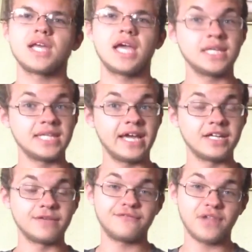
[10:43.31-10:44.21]
And then they
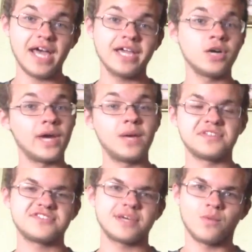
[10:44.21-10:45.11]
end up flying away
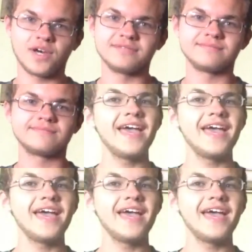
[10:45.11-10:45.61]
with someone.